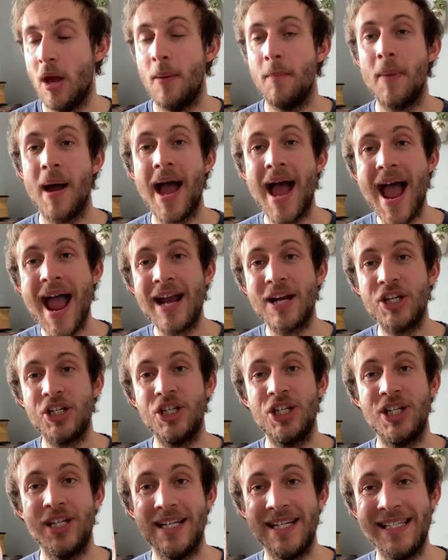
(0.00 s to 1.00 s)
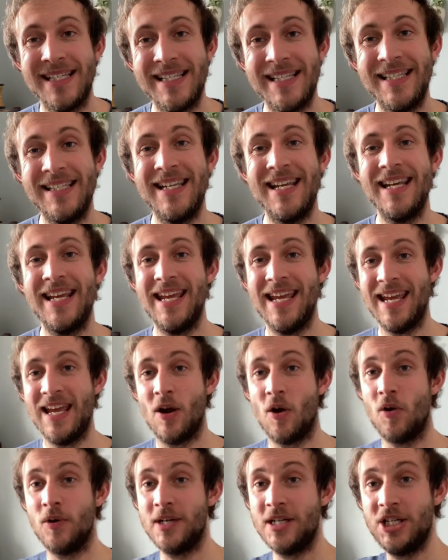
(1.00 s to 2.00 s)
but actually sticking it
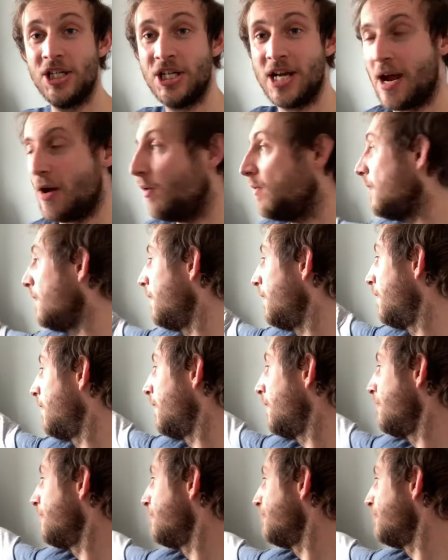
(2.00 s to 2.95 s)
on a shelf